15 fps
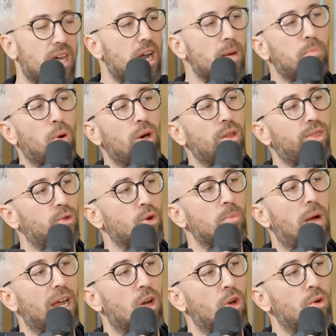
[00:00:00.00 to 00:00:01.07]
that I put through
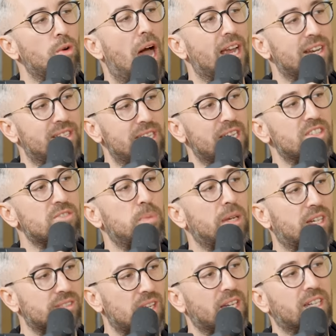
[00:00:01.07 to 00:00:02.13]
my own ideas
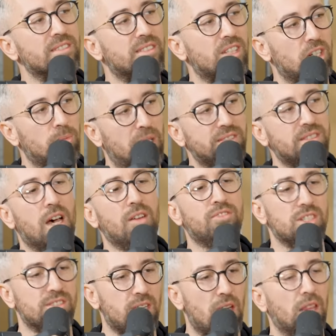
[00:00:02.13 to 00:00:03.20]
because I consider myself
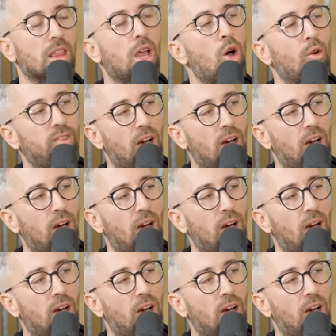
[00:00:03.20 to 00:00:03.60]
just a low